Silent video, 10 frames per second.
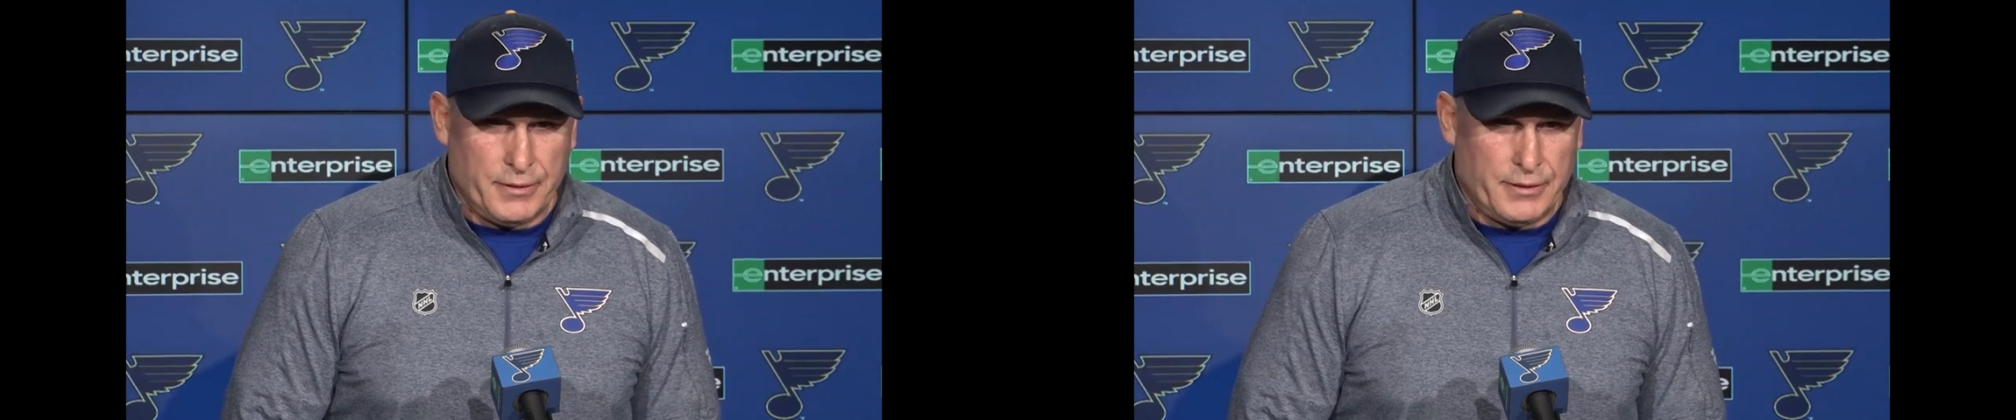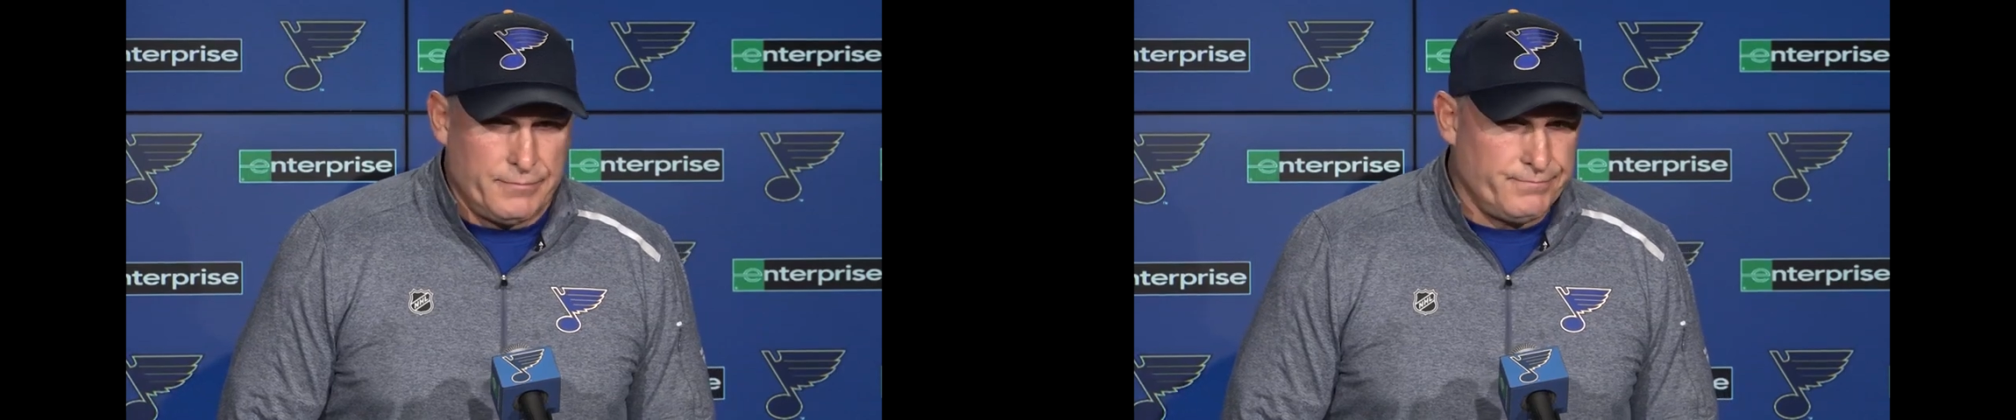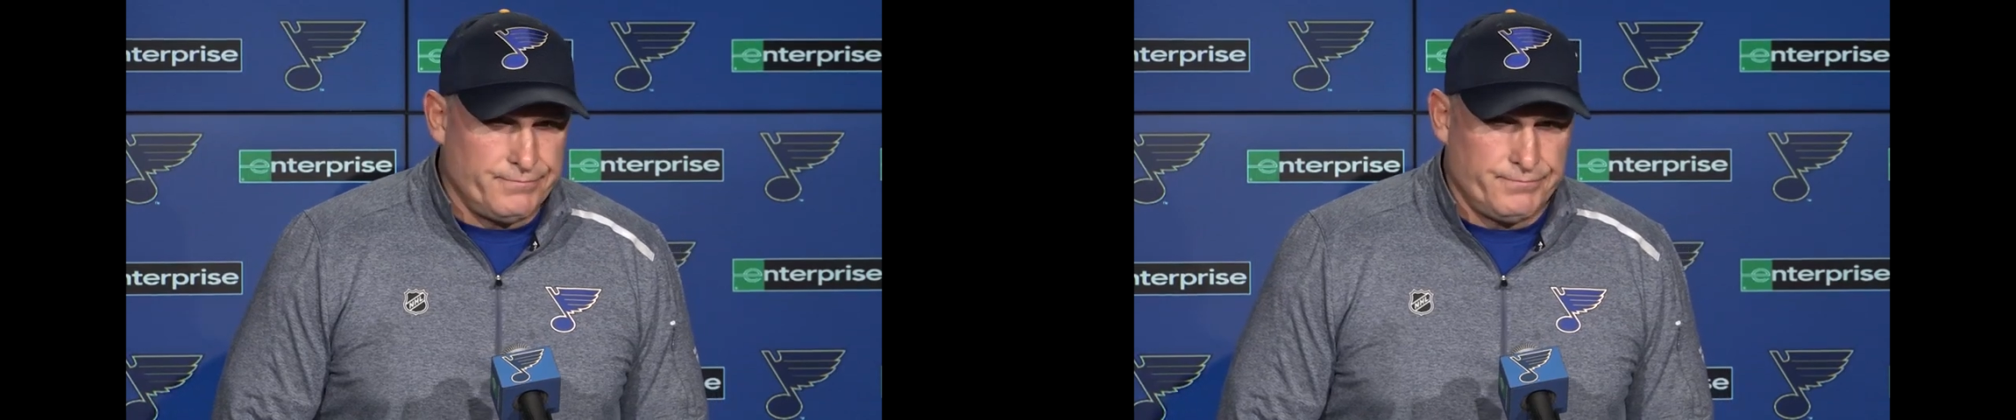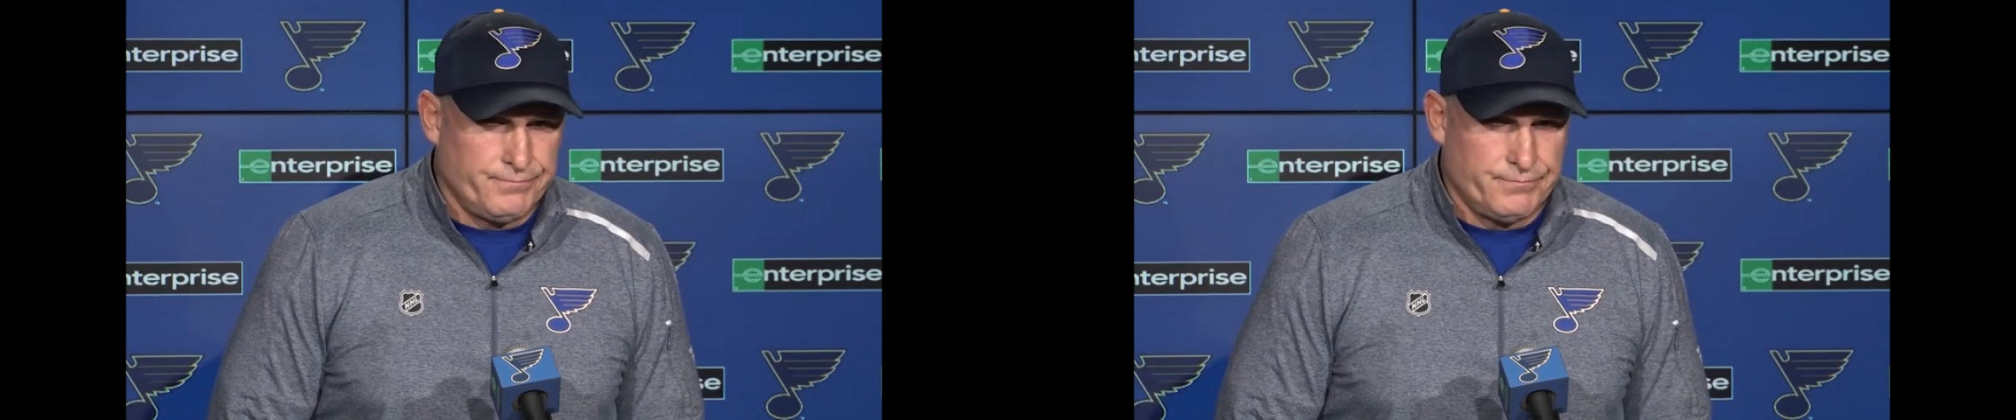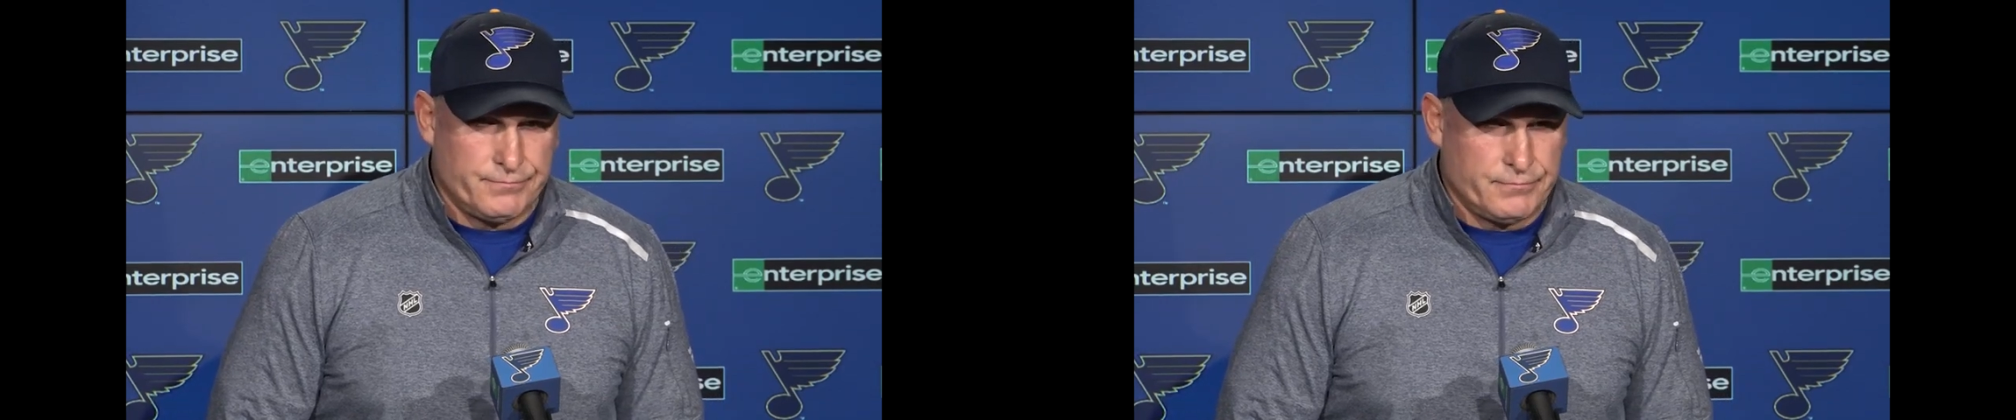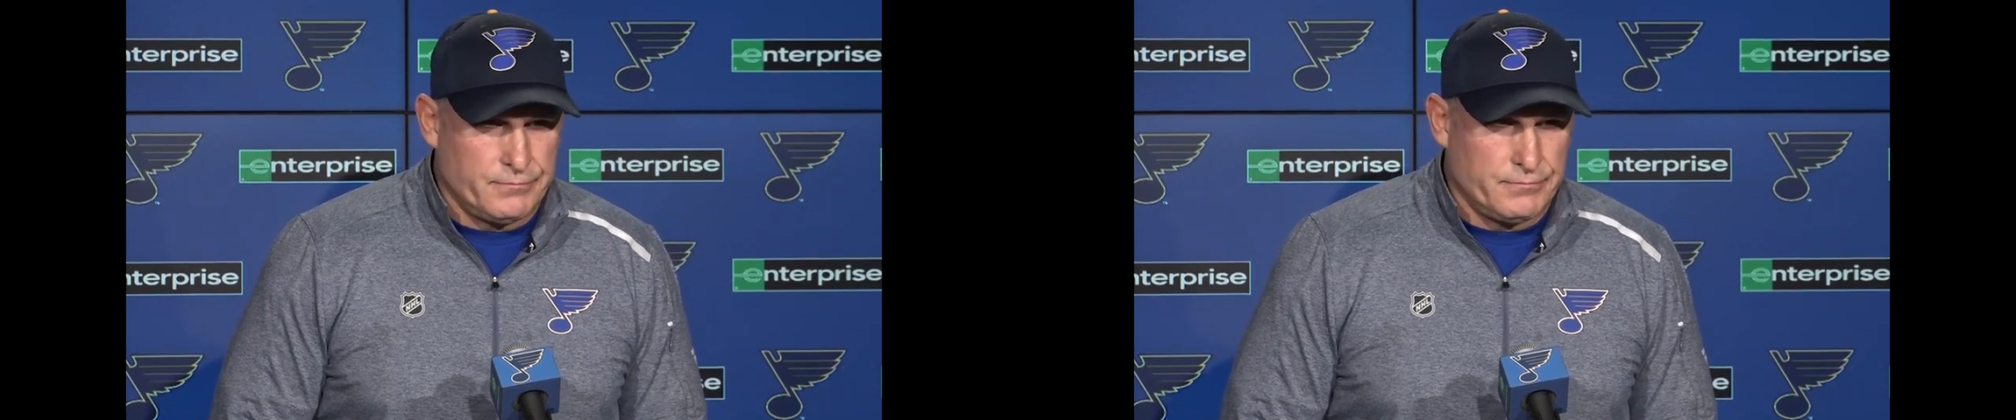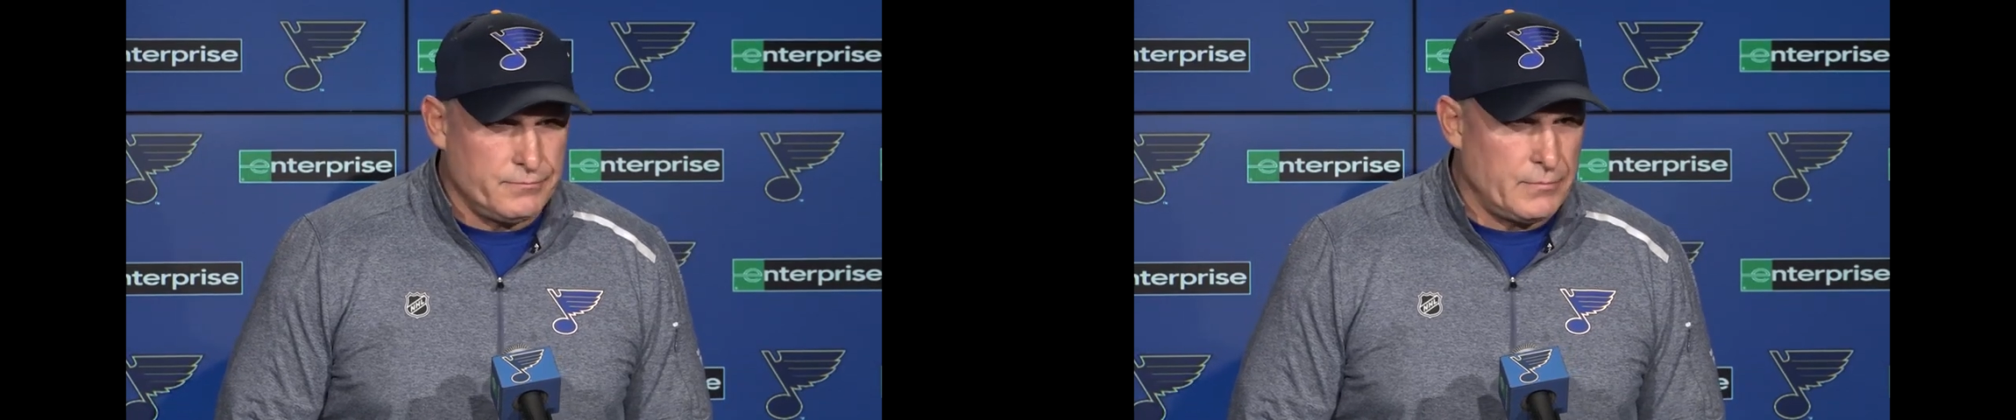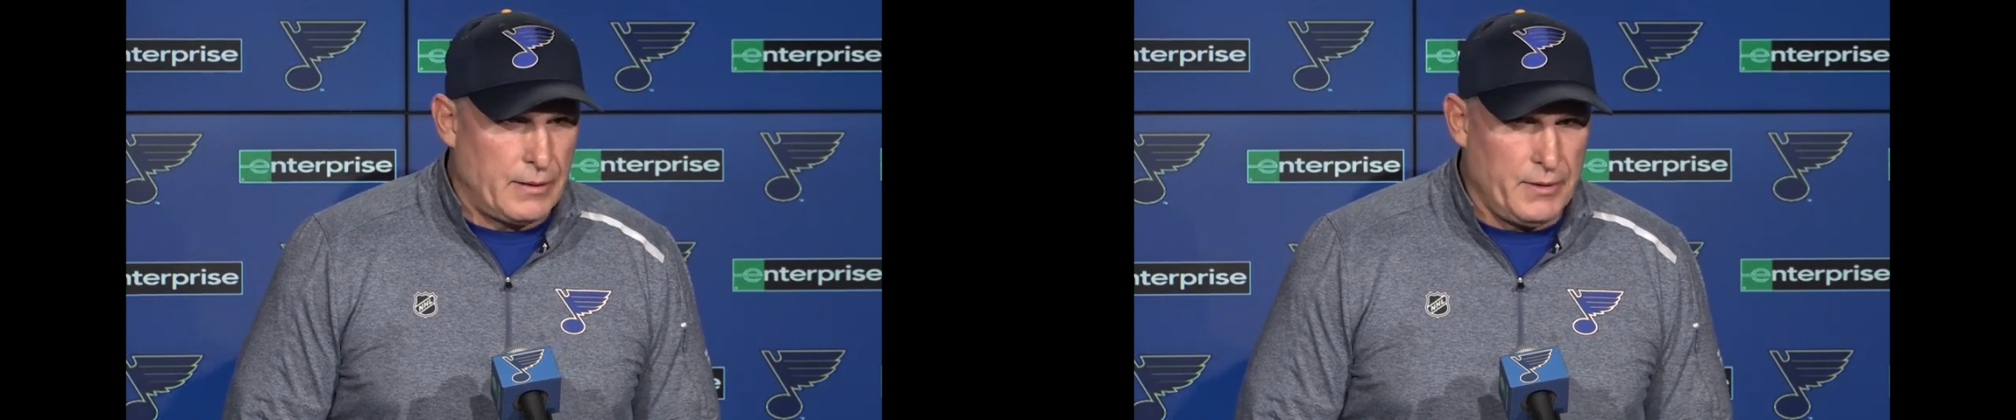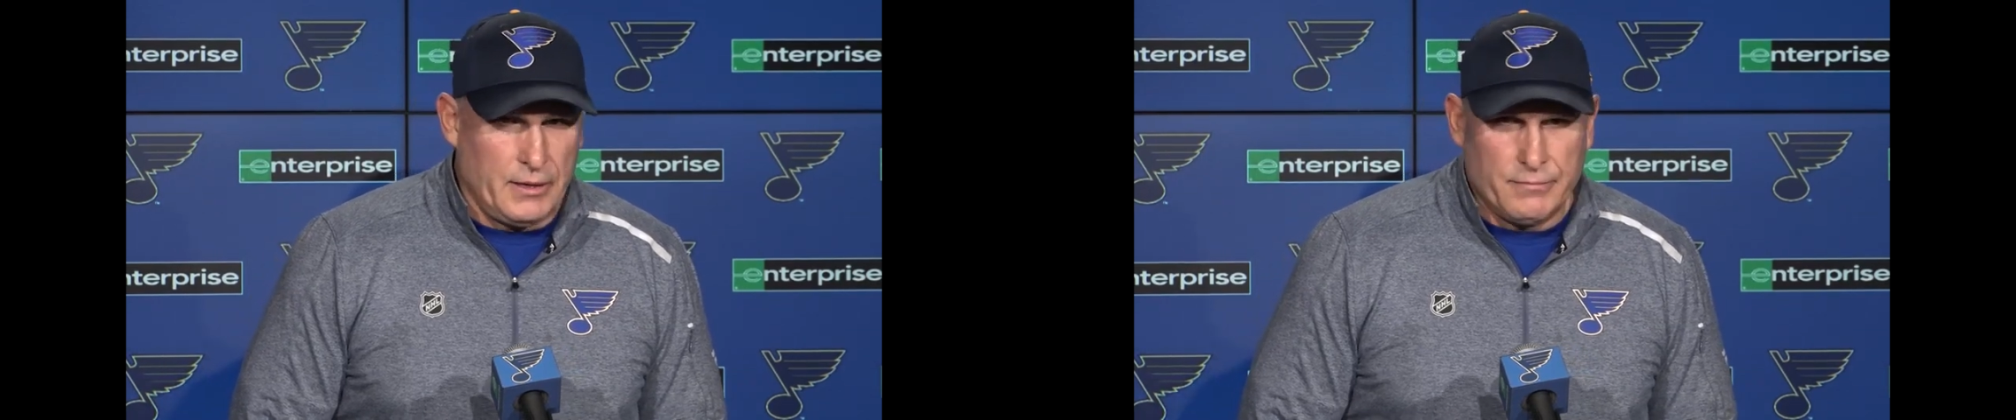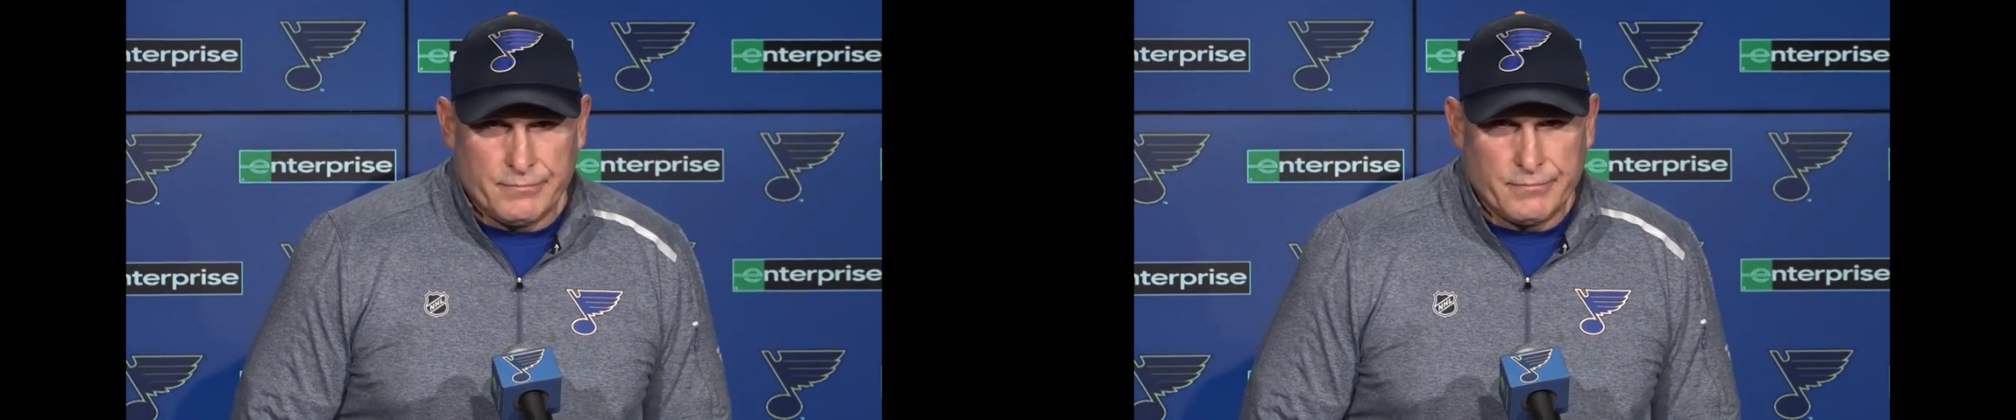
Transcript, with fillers: but I mean,